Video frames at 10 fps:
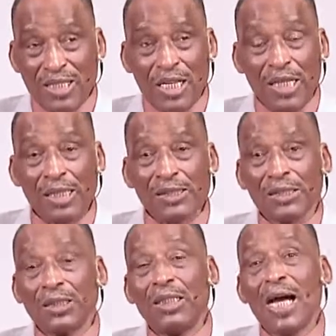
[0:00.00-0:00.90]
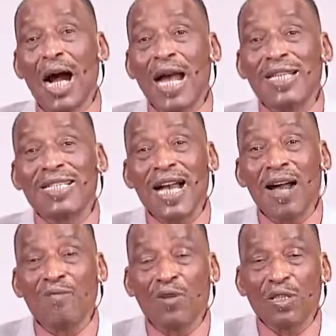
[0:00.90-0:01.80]
are saying, in
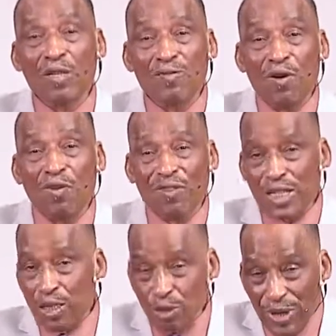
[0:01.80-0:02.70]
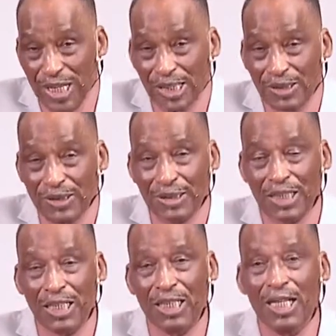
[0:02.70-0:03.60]
Isaiah 44, verse 3.
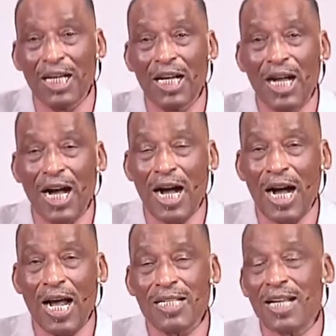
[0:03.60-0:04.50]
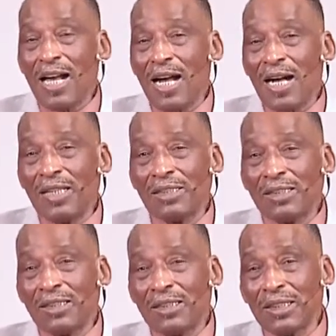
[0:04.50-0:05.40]
Isaiah
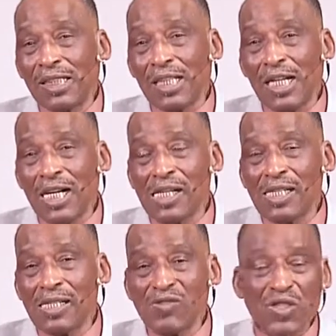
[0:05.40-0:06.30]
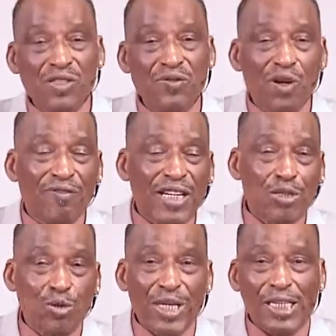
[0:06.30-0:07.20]
44,
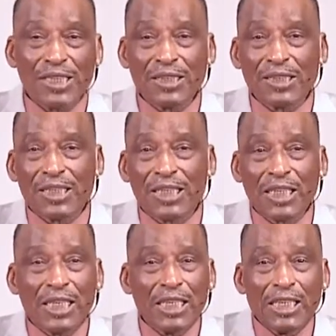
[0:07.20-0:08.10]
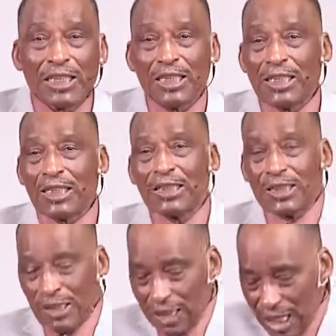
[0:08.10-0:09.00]
verse 3
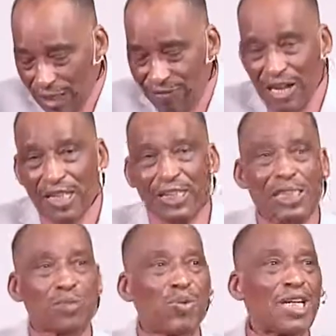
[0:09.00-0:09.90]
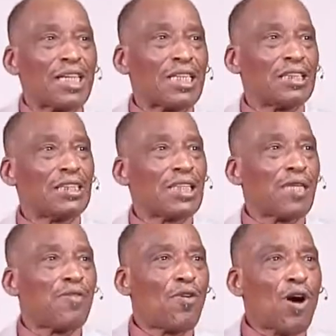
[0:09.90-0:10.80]
clarified this point. He
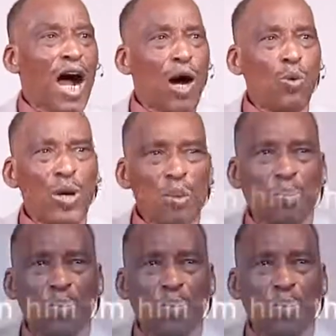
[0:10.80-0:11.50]
said, for I will